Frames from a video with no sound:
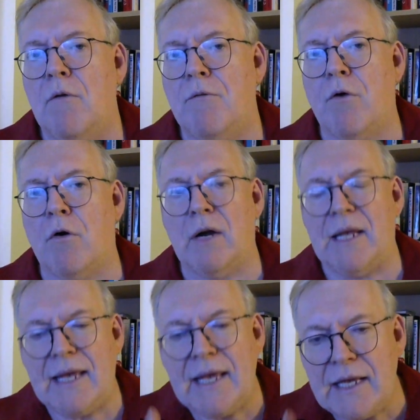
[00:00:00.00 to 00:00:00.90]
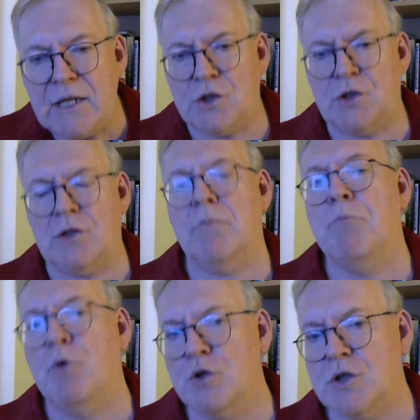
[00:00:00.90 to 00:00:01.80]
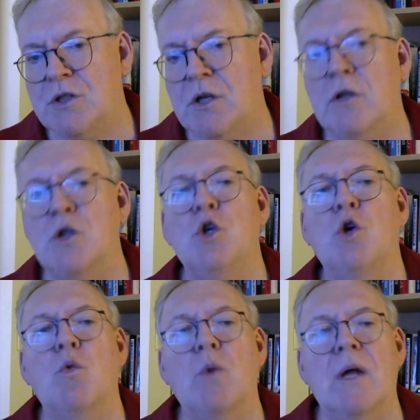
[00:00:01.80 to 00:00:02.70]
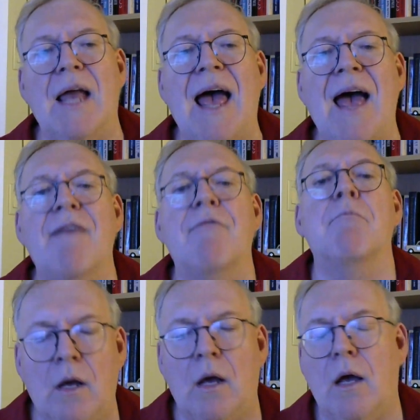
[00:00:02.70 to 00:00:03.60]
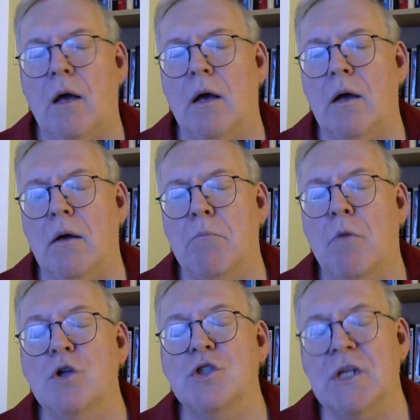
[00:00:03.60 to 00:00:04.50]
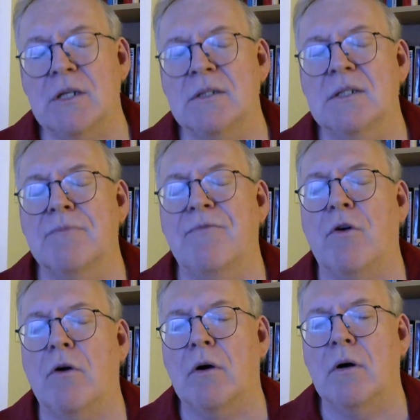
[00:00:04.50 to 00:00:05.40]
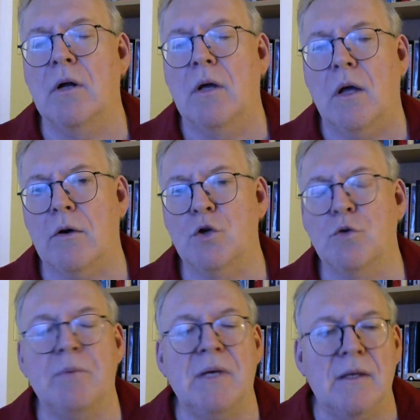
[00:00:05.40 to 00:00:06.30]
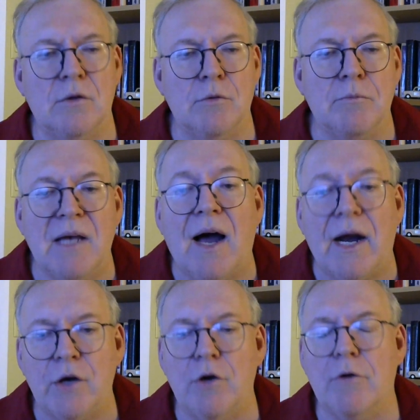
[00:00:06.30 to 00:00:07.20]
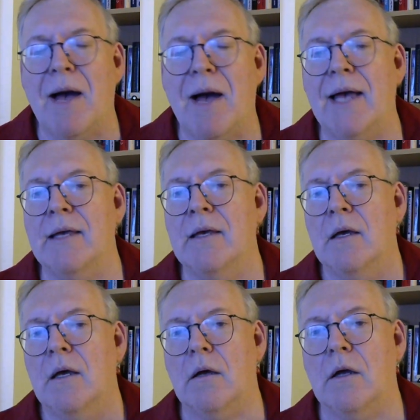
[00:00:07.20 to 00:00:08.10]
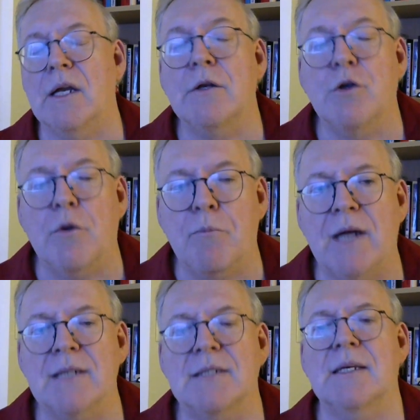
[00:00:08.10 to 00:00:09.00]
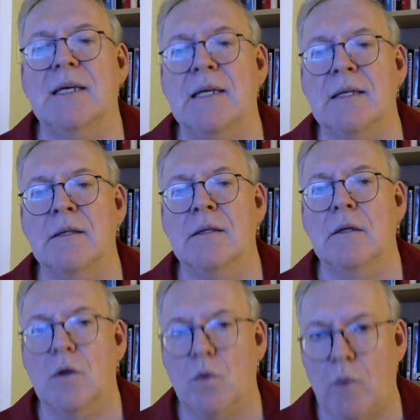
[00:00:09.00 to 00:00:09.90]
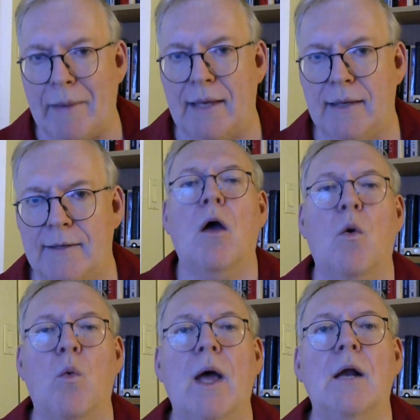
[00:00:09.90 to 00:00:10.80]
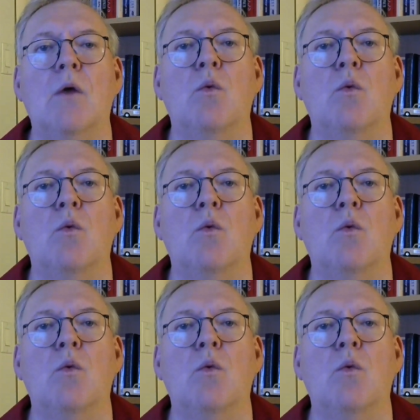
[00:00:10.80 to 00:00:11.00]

for each position, you will have more chance to be hired by an enterprise in Quebec. Well,